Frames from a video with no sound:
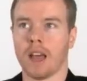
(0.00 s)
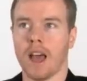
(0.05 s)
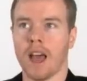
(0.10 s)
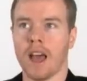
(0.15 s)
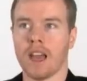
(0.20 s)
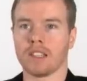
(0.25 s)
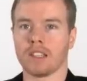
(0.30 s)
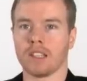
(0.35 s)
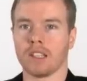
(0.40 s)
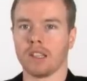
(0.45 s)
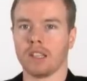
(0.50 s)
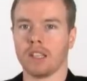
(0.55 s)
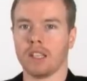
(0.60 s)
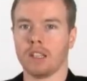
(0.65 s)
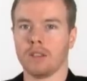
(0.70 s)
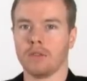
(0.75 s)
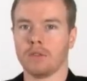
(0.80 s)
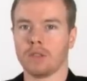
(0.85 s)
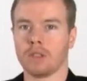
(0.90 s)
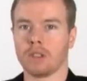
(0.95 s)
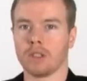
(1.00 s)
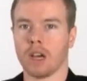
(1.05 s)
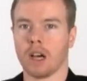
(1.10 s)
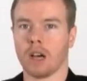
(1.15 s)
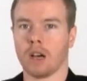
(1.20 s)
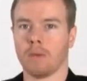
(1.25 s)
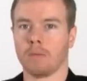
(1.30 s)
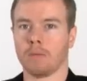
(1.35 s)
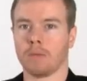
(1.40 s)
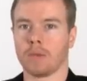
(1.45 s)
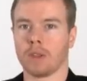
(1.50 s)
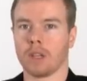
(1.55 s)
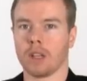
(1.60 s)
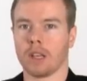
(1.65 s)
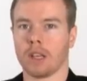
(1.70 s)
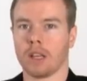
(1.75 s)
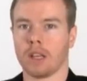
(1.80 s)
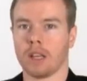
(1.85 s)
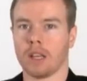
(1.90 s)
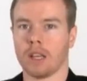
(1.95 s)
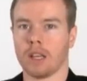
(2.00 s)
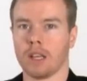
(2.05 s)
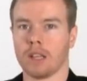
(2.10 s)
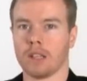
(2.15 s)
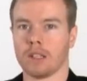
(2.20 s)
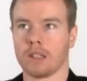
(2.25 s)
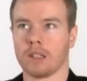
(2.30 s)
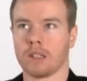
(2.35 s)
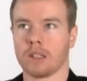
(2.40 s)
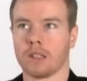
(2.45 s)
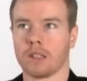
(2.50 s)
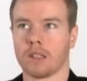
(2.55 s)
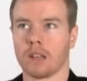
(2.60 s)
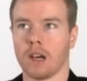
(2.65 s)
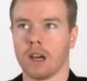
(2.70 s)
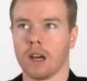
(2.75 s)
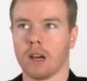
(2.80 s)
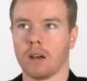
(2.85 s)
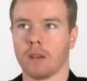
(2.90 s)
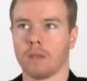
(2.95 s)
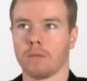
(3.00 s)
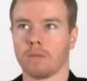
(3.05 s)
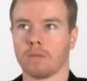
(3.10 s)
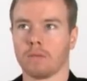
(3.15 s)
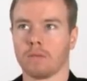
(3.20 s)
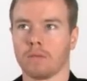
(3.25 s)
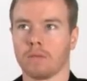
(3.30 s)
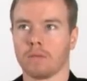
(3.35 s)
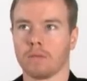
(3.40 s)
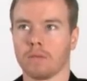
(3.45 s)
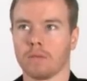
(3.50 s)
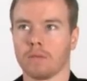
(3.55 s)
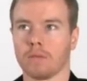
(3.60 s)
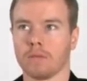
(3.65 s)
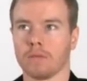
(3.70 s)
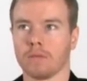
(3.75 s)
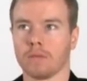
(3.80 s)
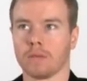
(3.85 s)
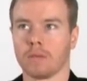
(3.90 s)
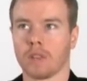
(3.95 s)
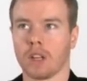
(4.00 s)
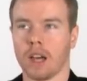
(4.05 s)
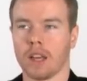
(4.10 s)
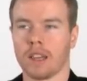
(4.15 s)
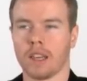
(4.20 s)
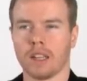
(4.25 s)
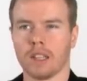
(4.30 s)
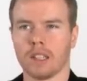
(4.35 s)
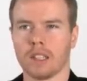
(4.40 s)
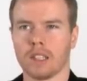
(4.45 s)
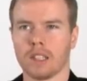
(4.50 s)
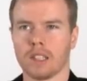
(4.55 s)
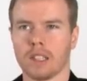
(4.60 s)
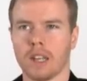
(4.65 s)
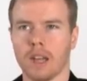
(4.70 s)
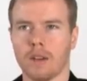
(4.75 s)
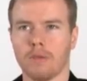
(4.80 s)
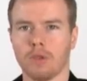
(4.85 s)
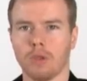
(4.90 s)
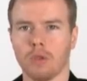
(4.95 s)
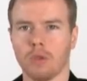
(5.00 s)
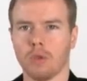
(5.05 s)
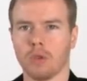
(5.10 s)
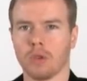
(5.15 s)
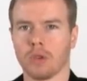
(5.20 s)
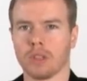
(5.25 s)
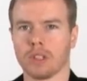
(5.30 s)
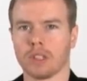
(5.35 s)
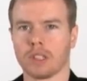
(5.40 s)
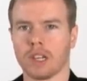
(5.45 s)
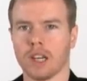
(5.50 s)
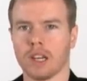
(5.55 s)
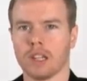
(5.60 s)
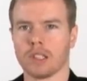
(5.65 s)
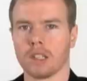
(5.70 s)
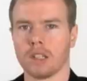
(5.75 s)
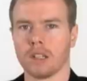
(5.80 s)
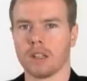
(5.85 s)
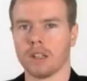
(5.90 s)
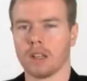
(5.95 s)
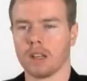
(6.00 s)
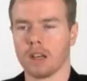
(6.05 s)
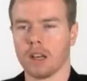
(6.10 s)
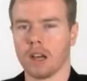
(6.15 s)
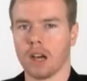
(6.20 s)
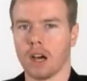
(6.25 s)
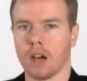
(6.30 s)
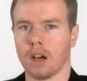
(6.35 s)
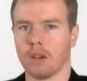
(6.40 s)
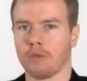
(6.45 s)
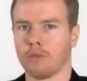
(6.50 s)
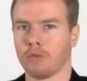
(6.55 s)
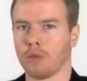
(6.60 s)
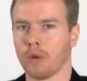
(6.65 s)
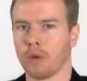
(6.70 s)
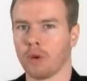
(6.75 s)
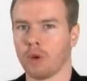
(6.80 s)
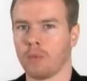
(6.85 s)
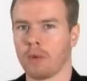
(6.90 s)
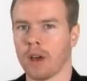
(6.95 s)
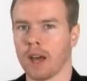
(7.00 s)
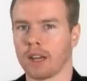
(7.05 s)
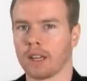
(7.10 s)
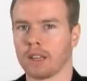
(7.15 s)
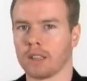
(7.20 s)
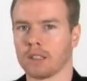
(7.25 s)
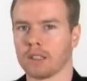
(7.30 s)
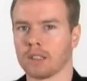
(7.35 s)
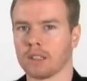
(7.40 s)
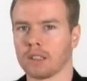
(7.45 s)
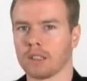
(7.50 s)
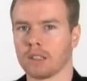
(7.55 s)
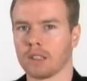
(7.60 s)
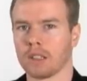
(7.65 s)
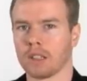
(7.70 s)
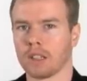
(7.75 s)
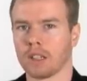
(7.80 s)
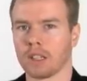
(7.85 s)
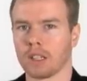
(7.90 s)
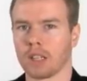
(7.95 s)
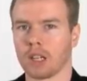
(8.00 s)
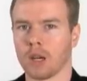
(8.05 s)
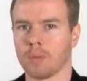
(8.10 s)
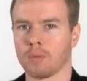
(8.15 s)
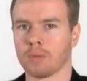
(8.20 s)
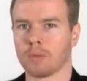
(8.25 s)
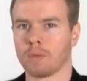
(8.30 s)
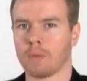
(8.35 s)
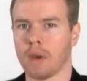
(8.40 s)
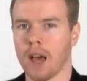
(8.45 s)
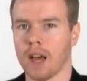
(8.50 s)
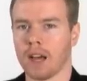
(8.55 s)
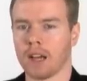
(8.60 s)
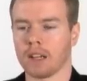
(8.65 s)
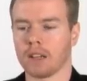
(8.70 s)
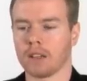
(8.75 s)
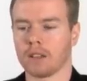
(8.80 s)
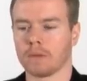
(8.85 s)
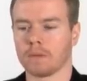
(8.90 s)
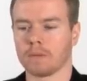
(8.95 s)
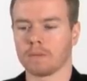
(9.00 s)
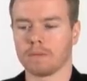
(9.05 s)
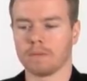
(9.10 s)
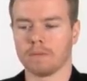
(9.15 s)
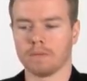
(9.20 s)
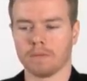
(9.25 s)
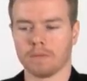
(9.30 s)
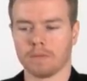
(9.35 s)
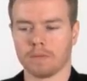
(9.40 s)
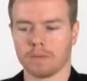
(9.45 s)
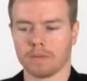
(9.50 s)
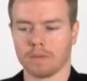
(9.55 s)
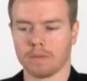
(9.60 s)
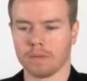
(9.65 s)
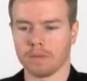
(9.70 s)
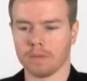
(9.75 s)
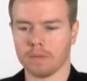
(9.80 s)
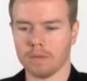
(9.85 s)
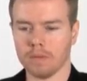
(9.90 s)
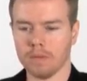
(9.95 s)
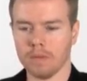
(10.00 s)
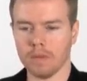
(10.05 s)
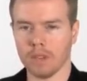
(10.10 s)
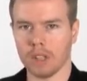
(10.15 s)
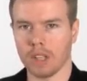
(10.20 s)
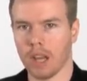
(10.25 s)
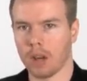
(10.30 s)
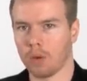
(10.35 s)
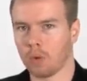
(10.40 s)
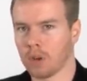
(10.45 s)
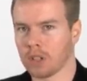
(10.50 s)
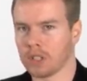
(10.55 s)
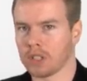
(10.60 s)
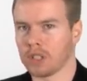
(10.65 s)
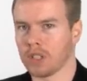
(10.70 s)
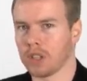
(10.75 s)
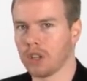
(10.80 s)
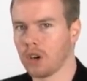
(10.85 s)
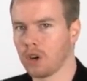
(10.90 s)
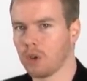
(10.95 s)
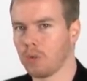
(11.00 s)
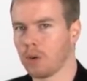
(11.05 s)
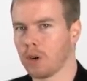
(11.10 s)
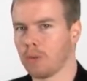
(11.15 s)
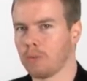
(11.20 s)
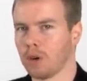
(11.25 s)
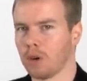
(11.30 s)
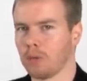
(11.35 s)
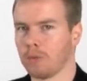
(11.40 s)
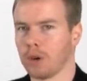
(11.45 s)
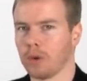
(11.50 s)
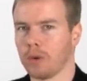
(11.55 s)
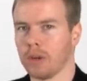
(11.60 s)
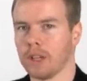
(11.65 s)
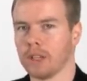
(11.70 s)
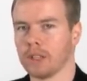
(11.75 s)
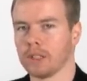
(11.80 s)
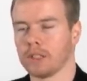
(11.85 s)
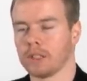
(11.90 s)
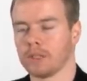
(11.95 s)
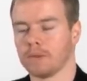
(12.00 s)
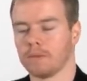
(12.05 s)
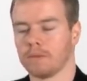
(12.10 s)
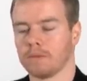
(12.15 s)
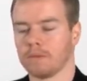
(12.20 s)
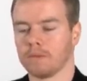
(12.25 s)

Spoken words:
as he leaves, his, I think it's his nephew or his cousin, Frodo Baggins, comes back and wants to know where Bilbo is.